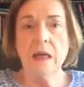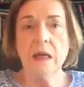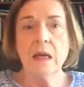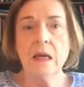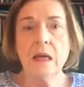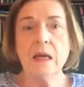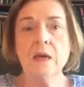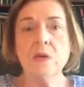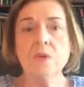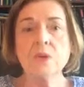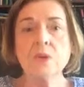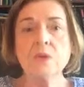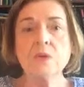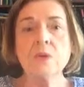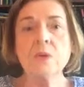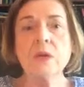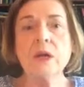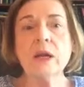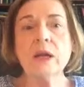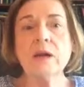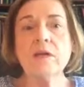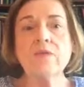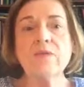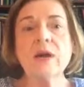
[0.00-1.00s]
And it was
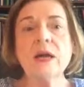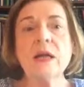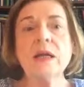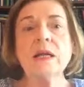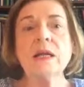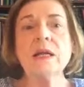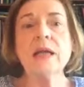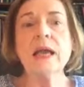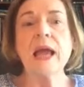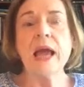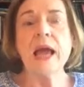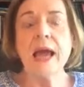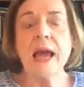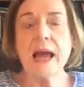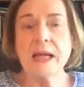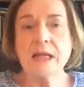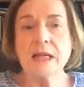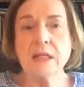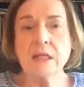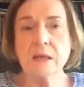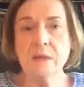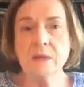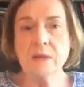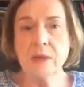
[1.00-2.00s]
when I finally
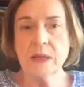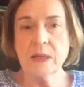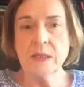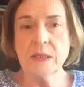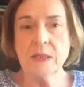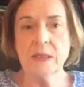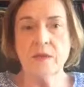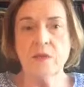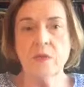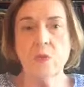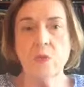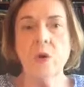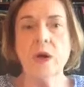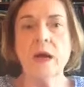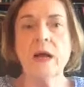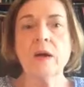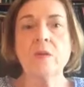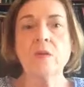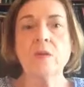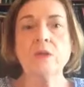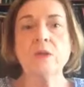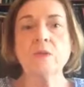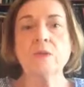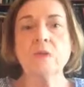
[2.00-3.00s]
asked myself what
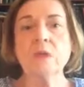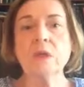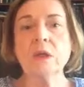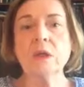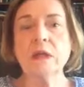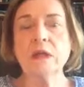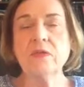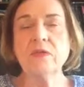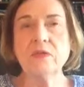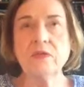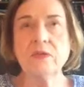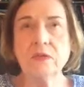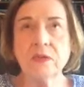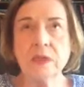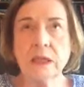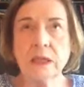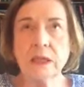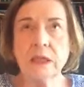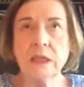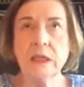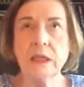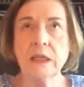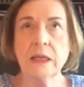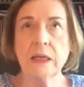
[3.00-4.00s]
I was really
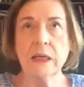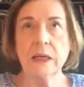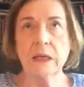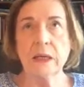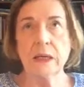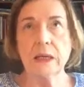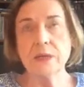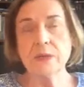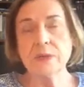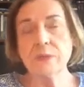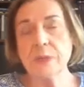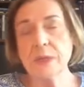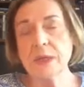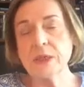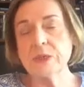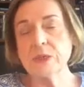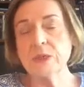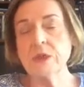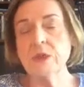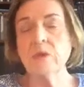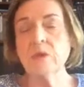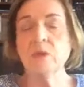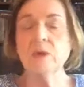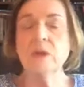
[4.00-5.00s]
feeling,
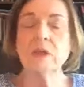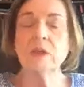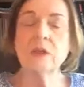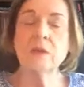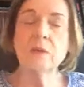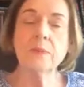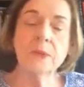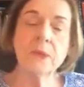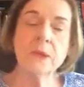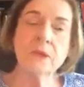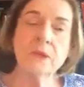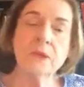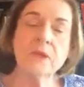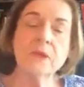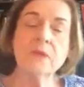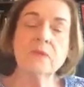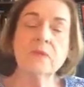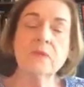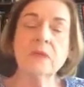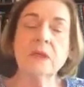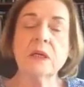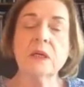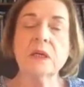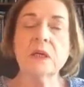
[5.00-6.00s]
especially with the appearance
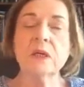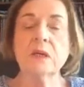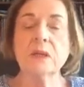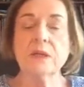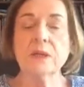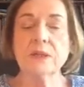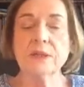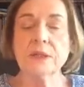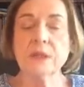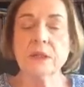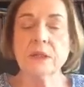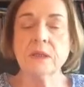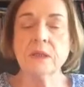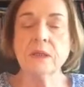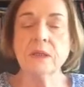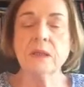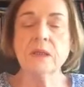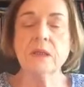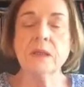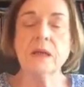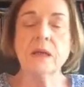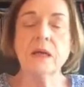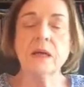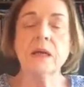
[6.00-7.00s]
of the illness
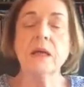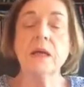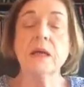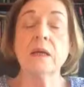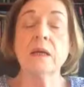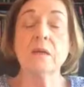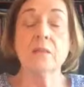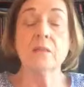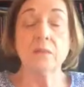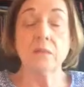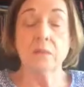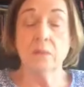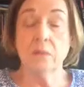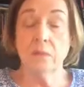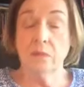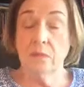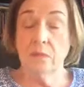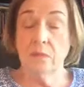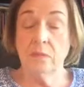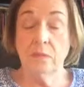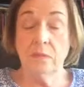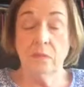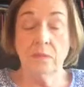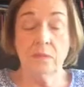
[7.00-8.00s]
and
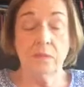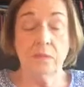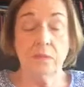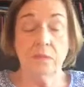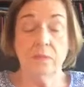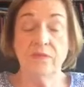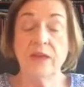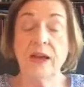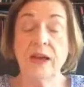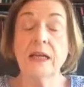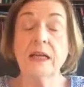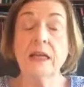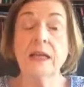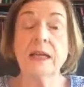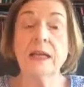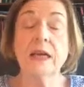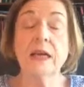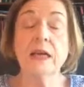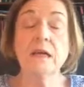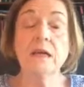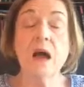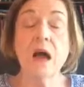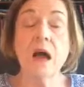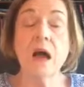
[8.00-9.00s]
finally
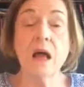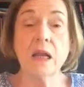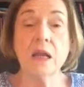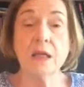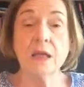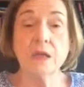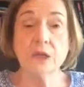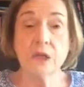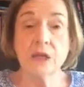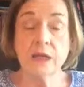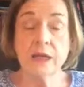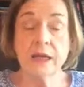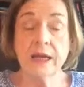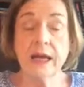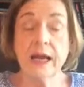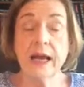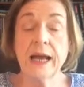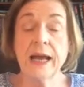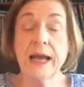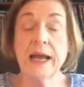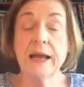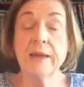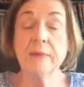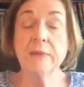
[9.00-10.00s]
acknowledging that
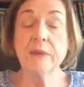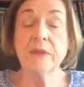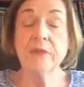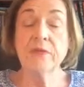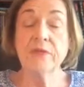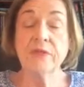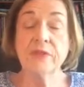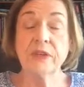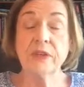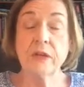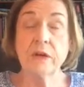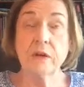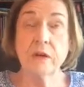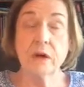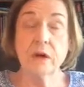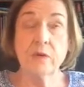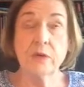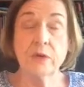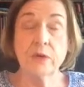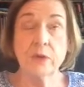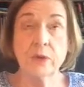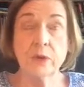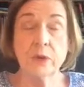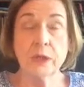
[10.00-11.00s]
I am in fear
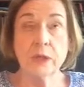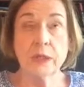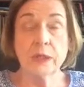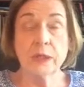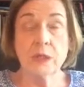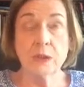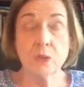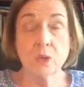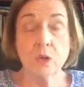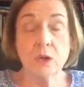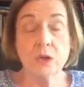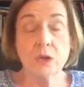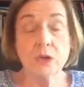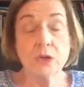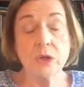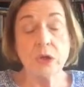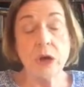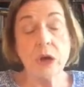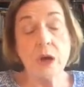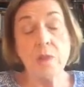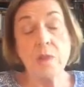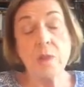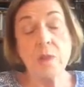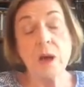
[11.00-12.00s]
over doing this
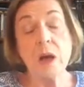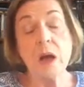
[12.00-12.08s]
workshop.